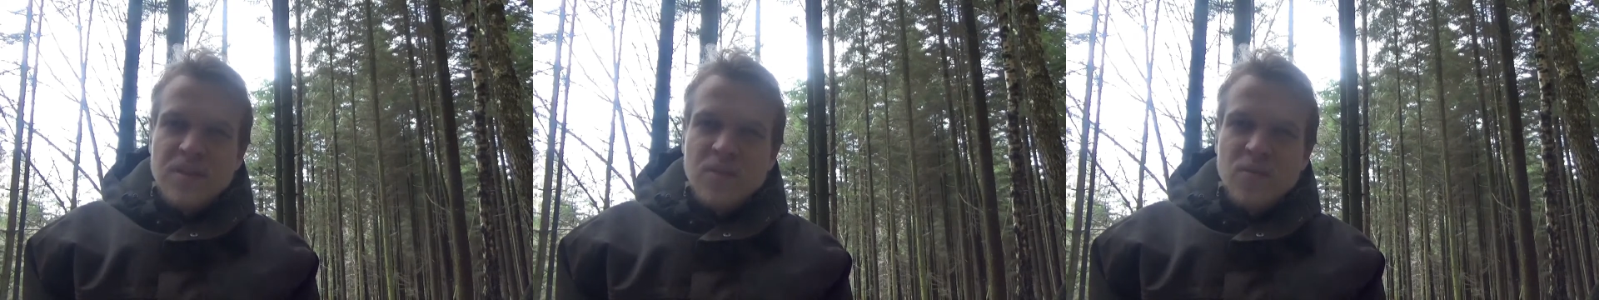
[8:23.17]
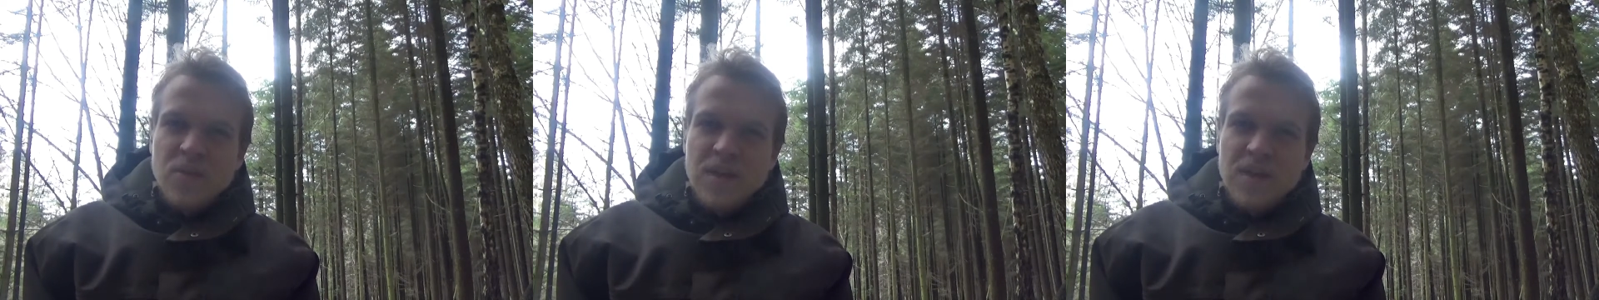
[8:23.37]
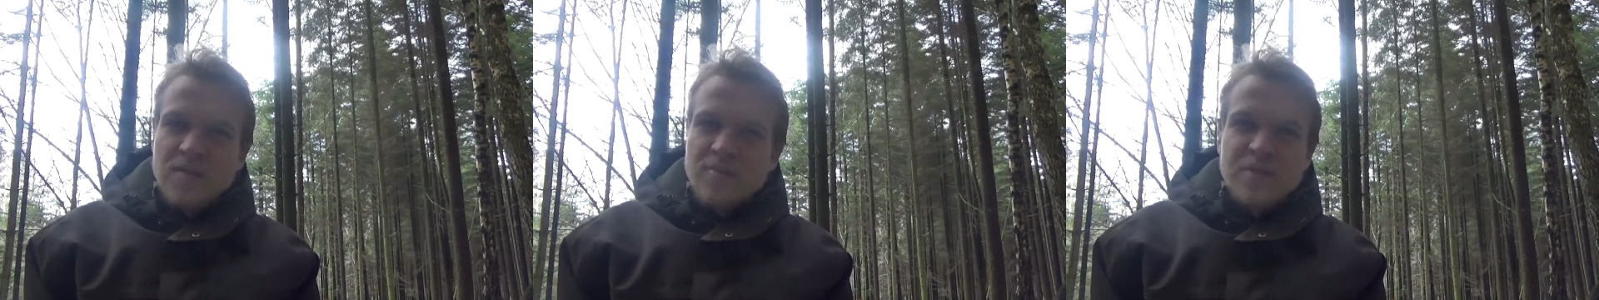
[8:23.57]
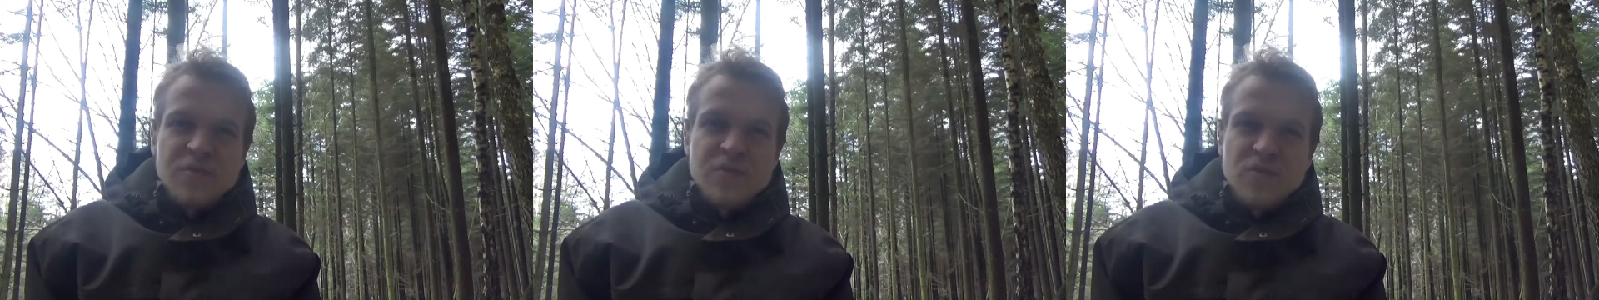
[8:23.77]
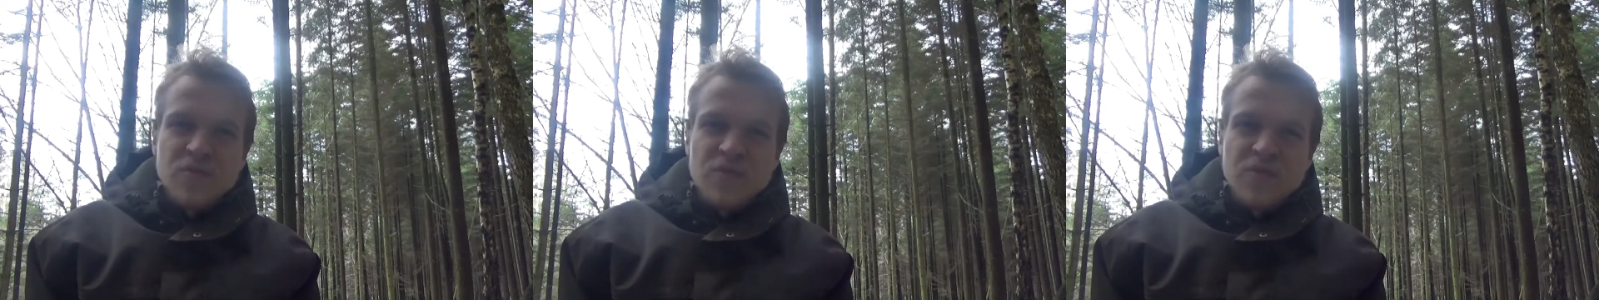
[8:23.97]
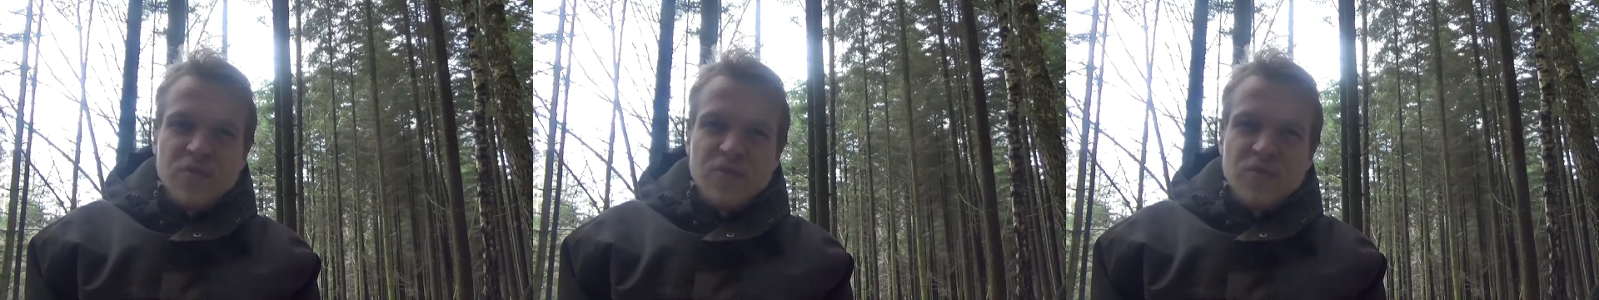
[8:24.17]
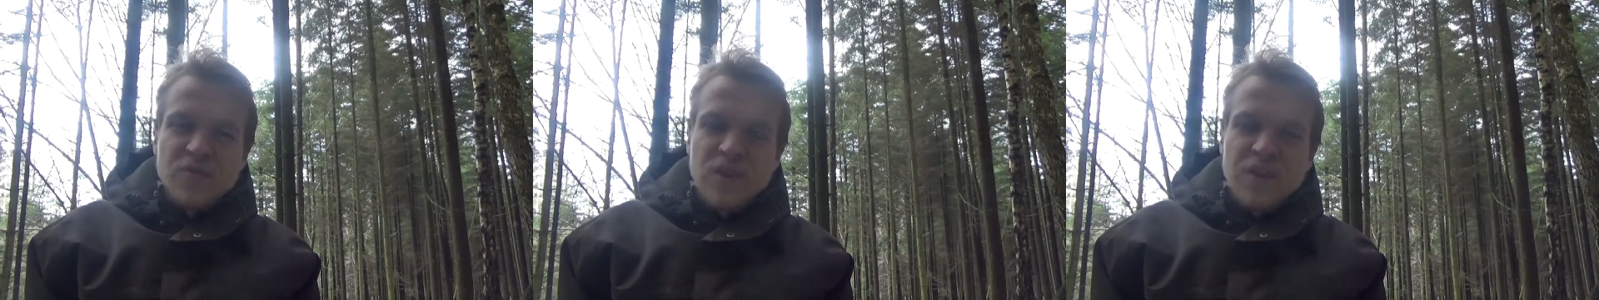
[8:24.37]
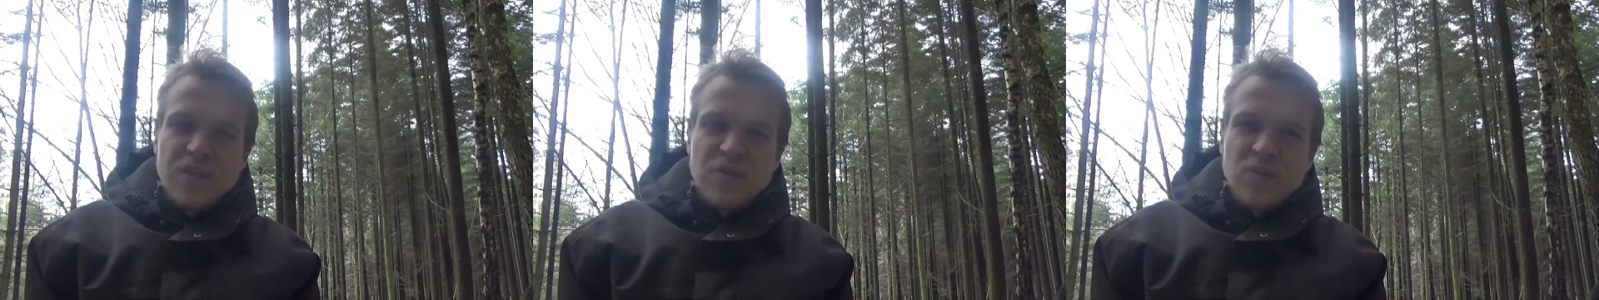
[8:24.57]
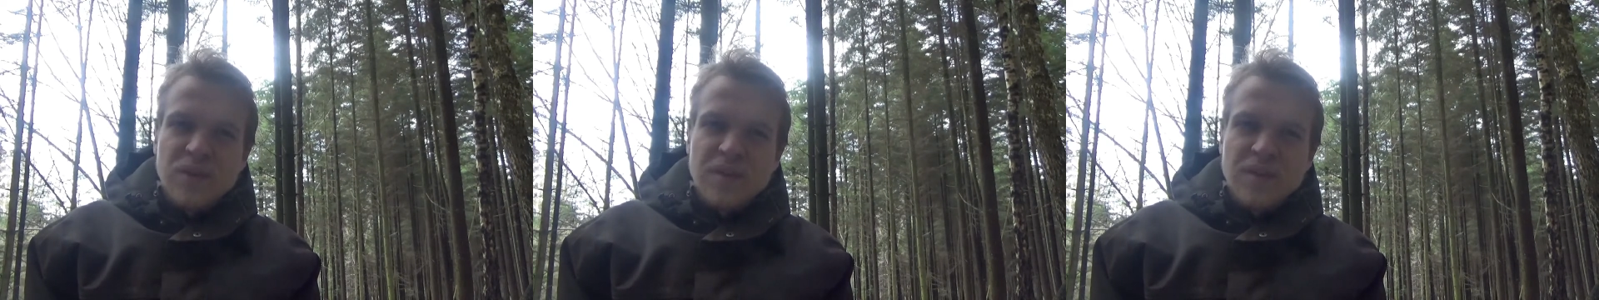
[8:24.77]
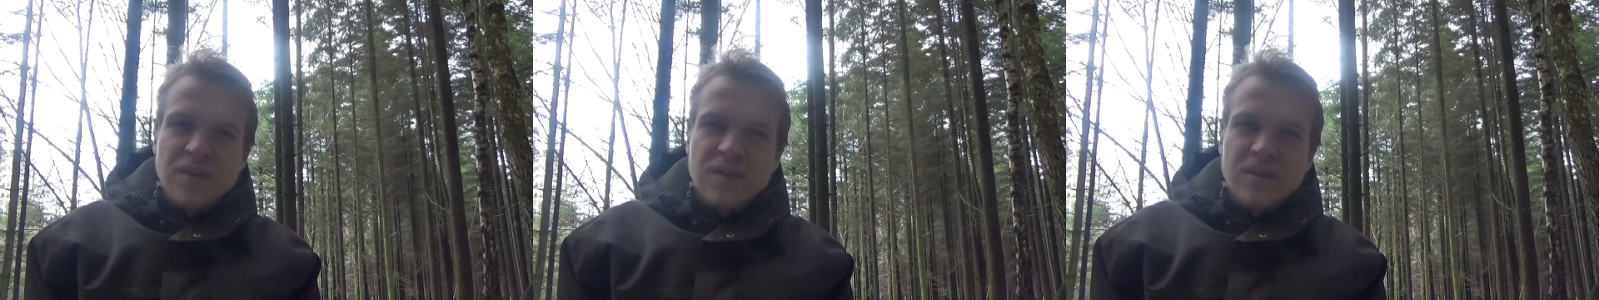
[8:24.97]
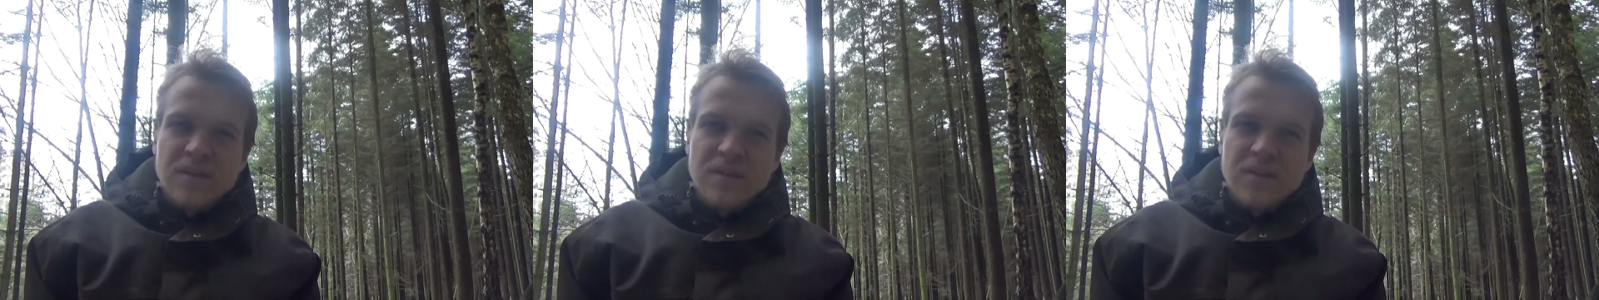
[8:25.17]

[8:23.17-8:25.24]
Why people want to run away.